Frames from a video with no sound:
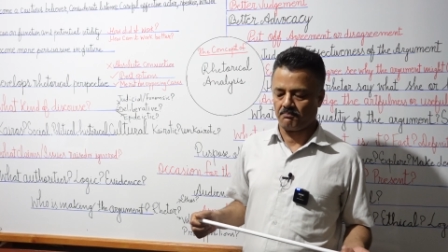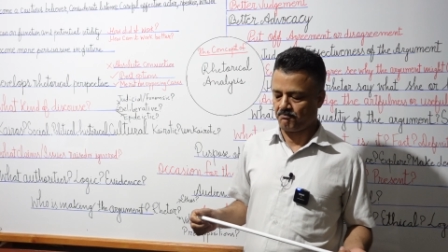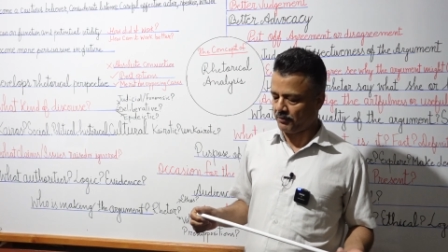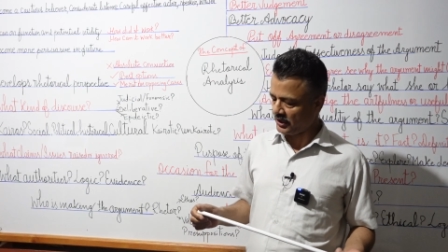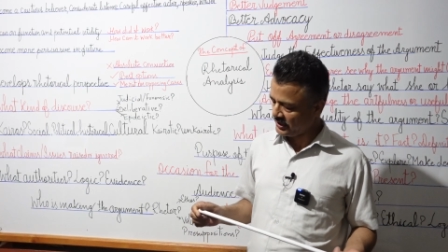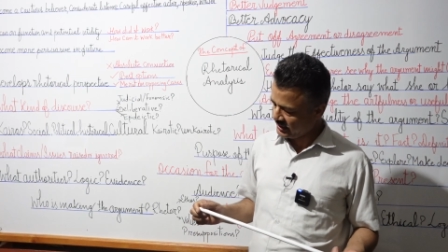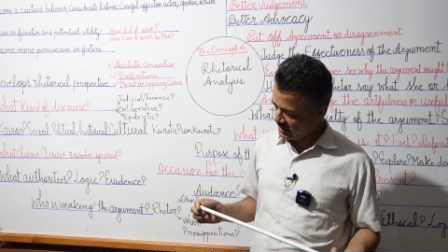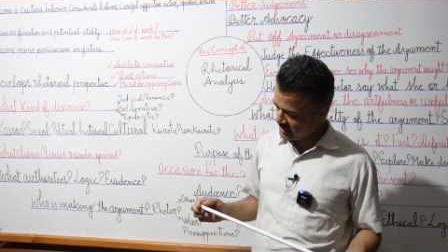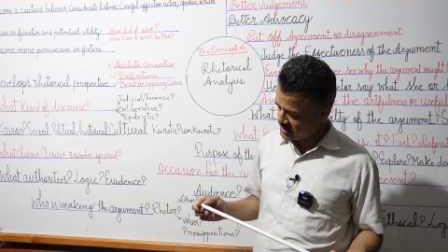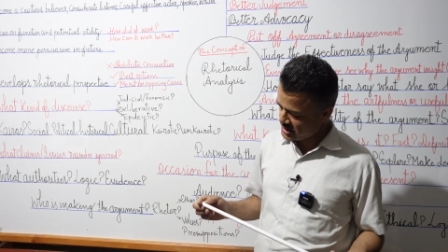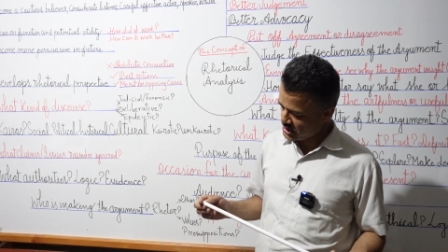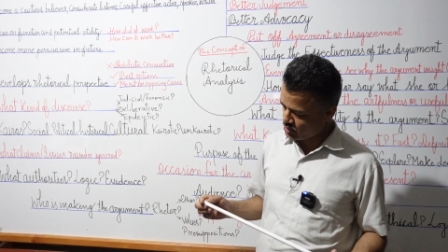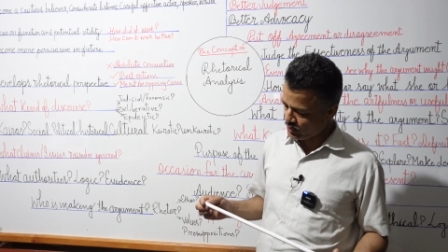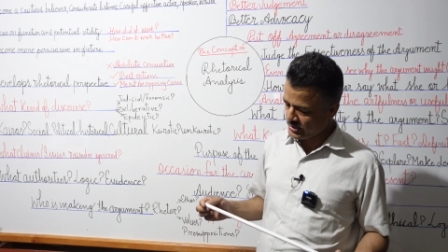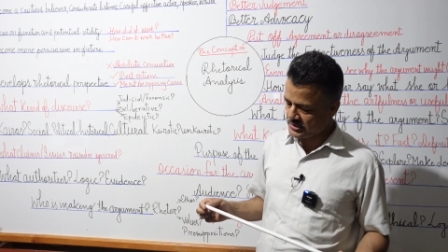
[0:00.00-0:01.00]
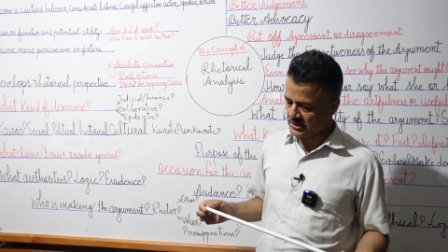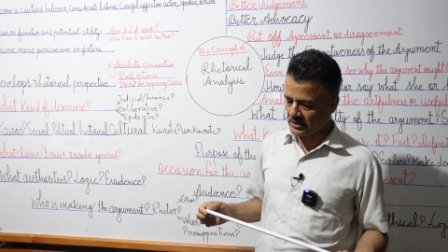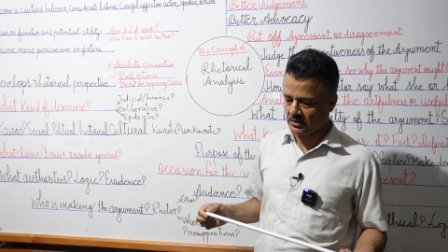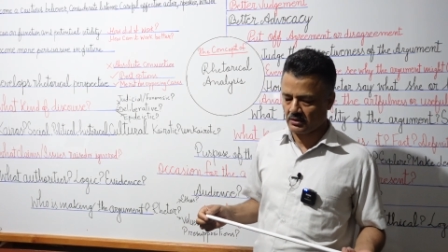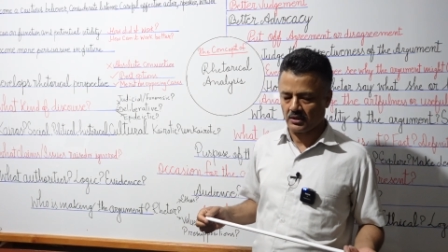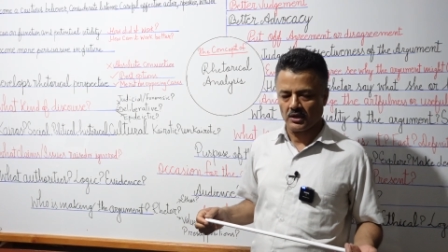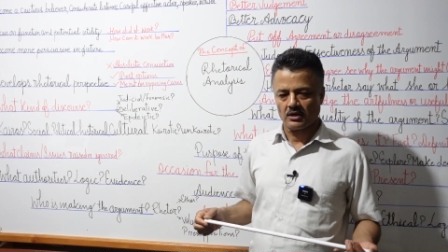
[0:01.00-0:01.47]
political
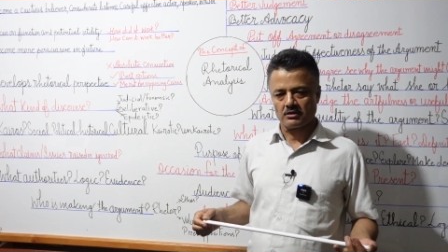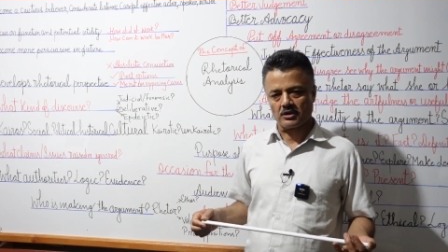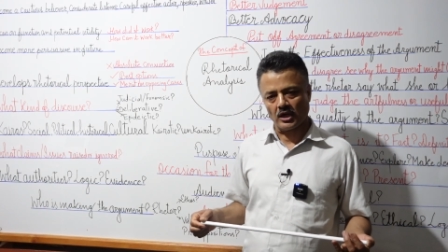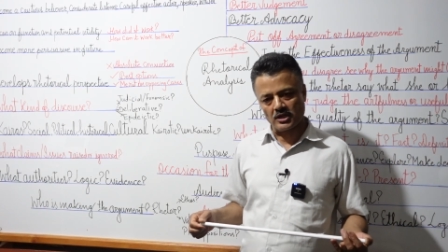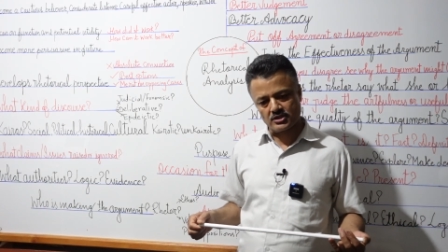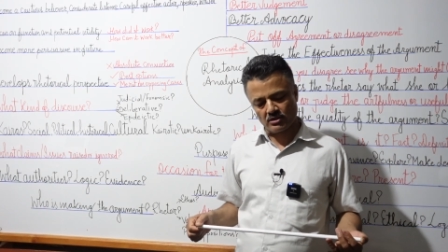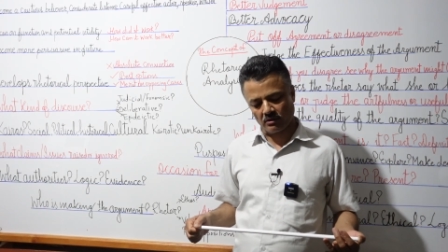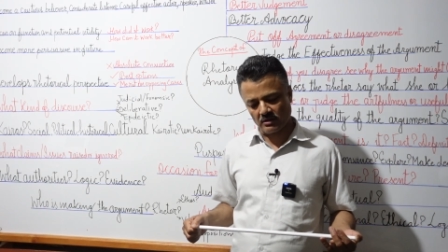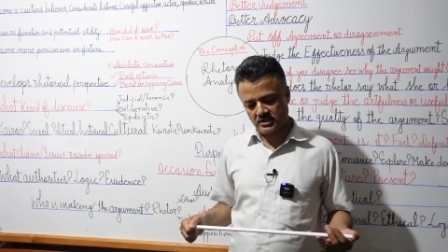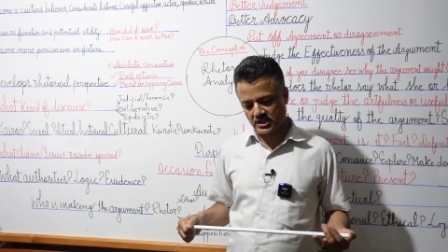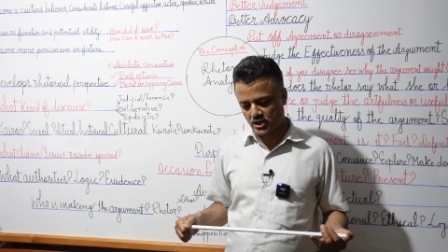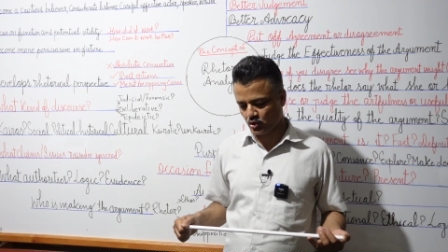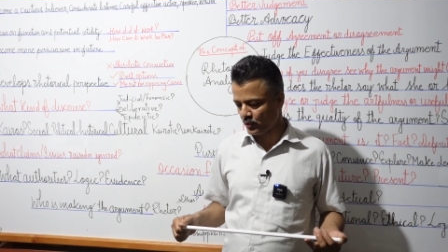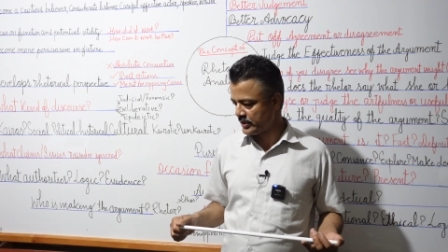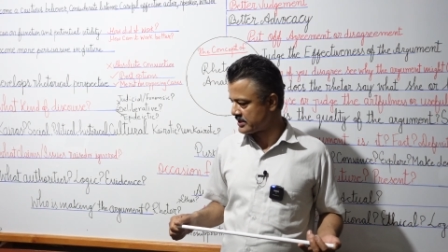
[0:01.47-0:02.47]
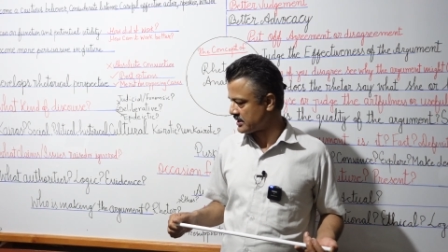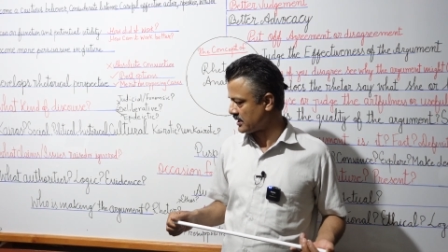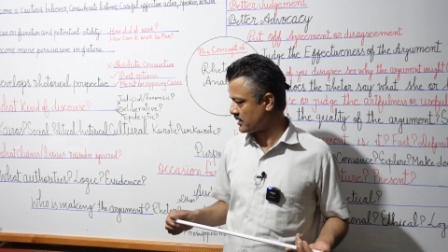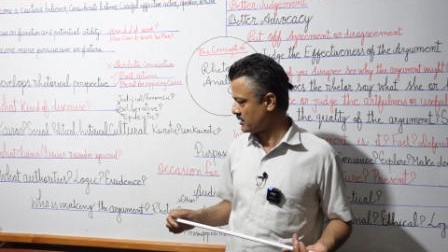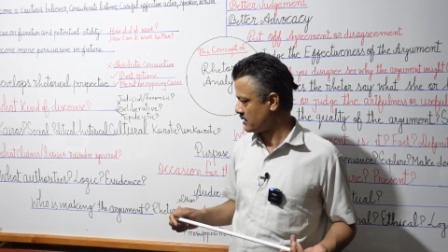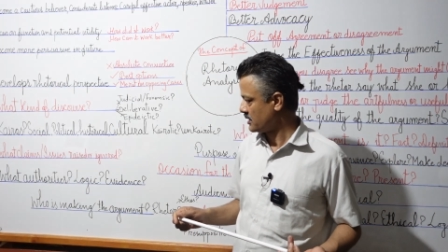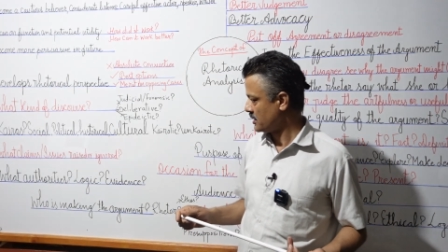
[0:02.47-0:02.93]
situation, cultural
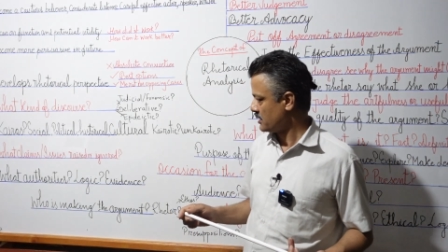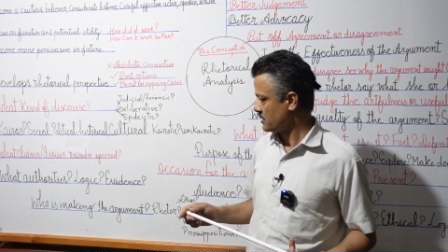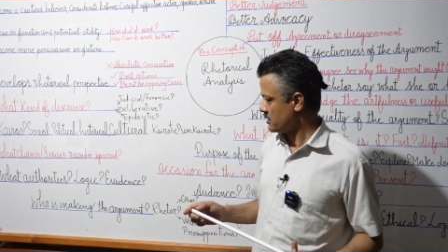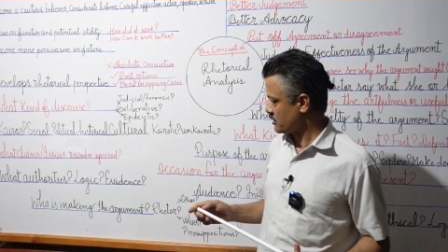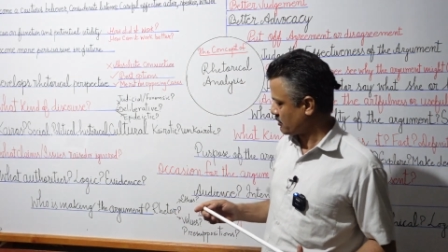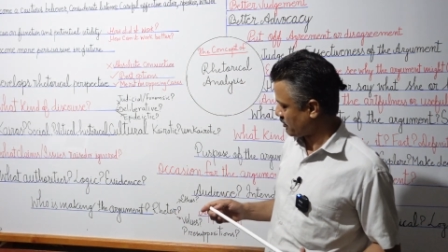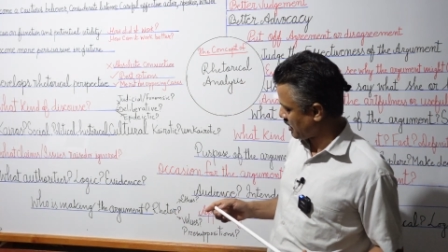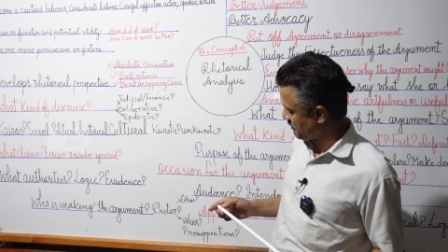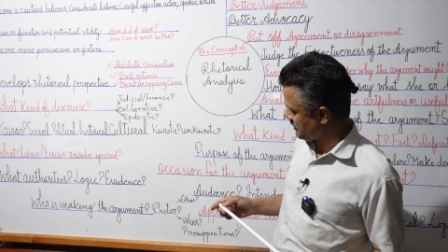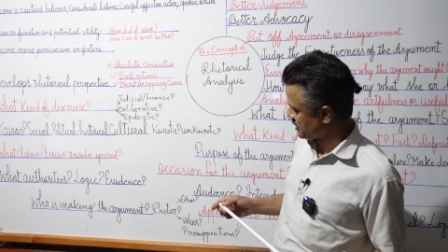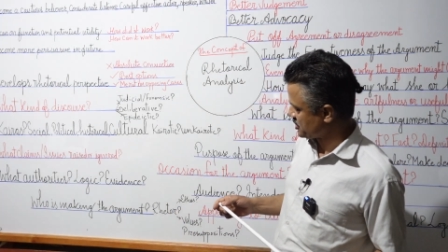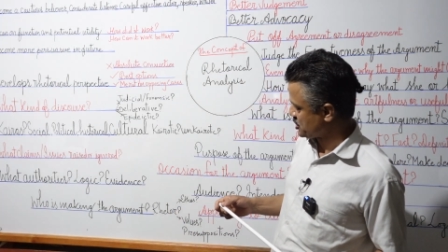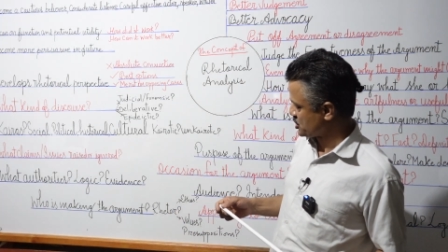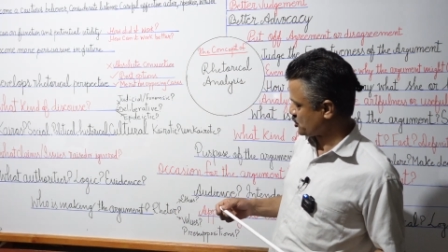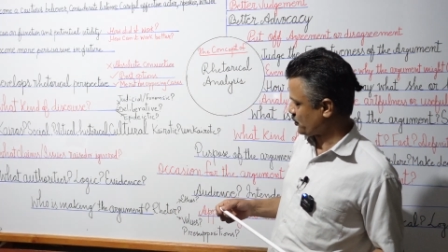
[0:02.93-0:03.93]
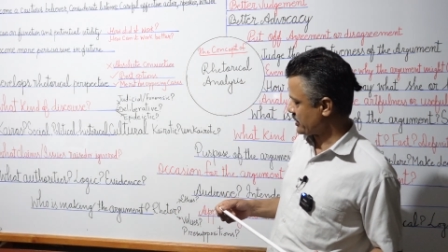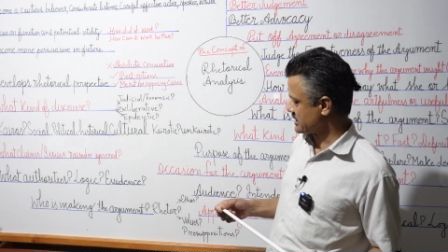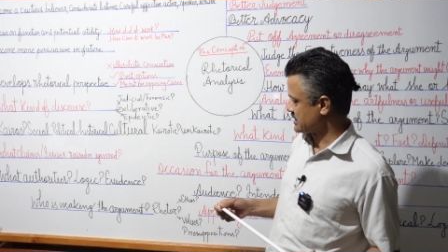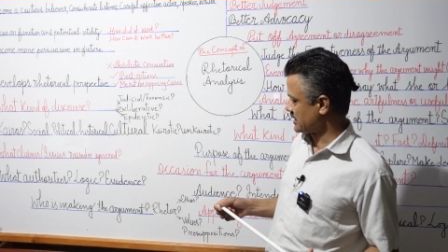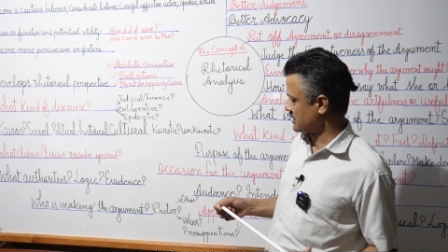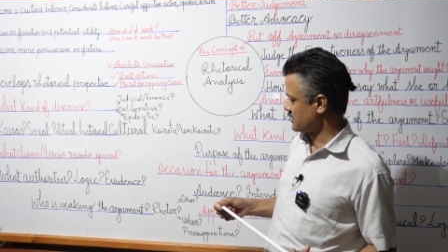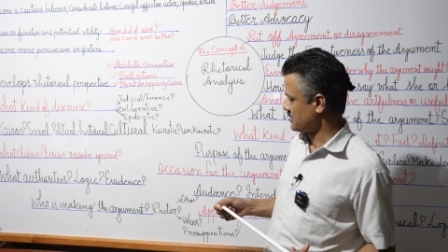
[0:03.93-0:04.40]
situation, economic
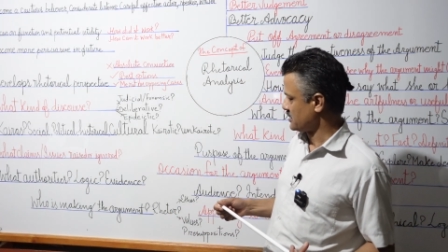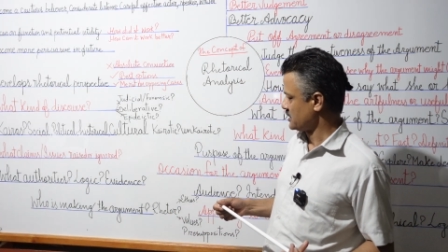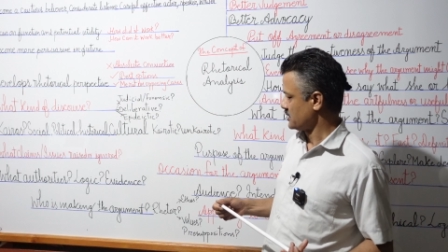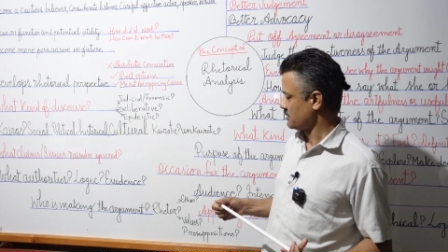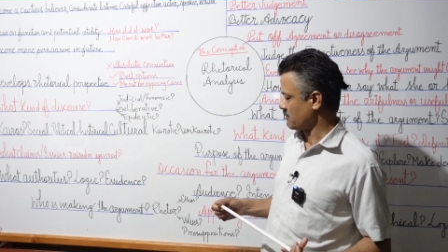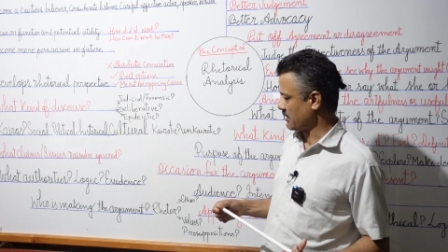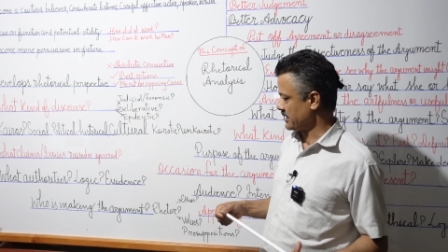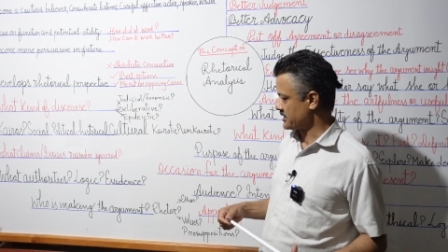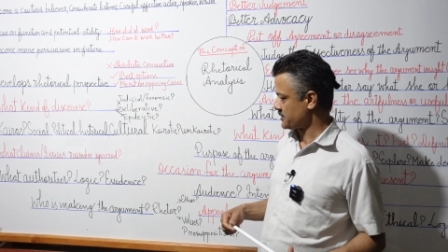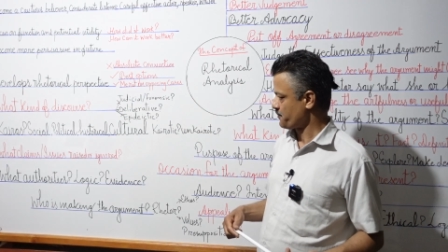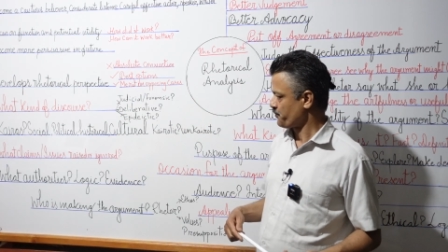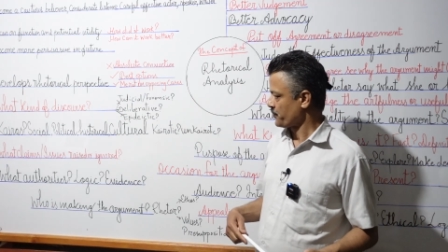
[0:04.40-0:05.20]
situation, right?